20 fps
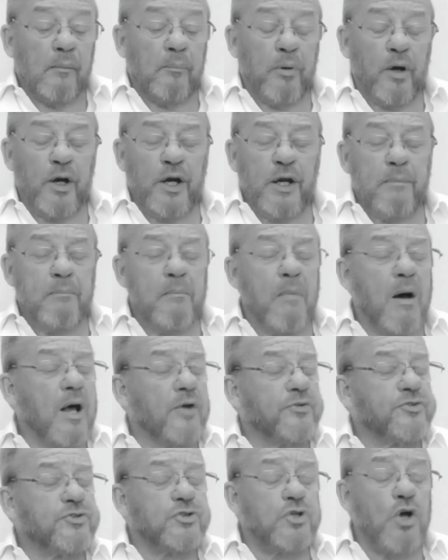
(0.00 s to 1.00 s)
but he
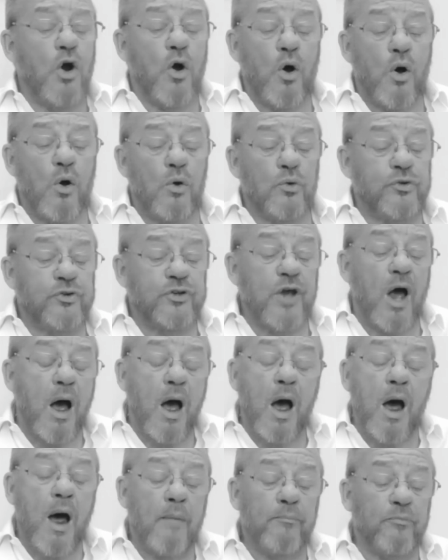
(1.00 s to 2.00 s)
must know
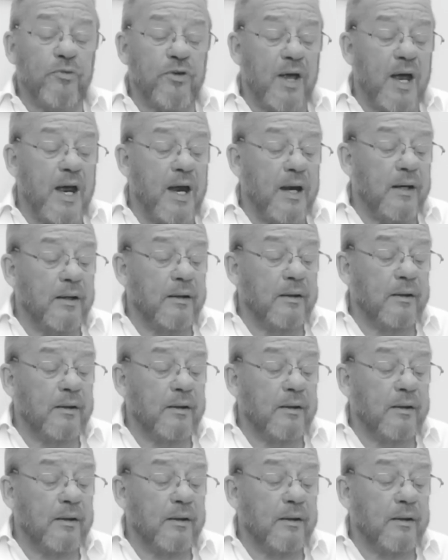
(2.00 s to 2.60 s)
something.